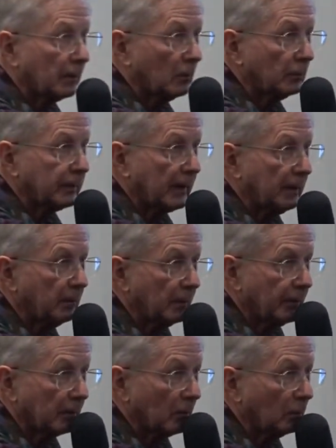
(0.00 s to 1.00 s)
own cable,
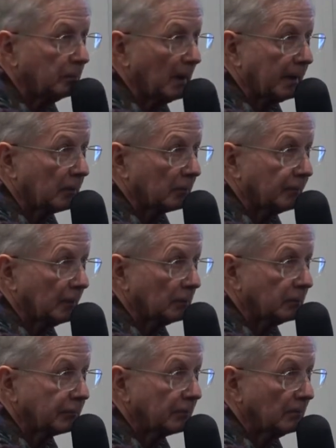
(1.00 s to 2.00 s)
their own
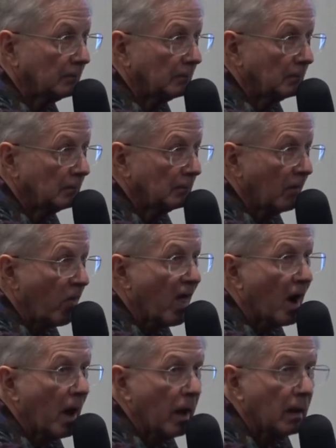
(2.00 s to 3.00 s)
microphones.
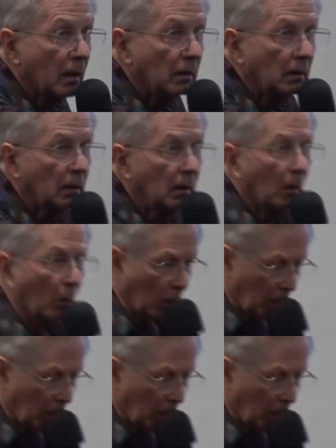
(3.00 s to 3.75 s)
None. Oh,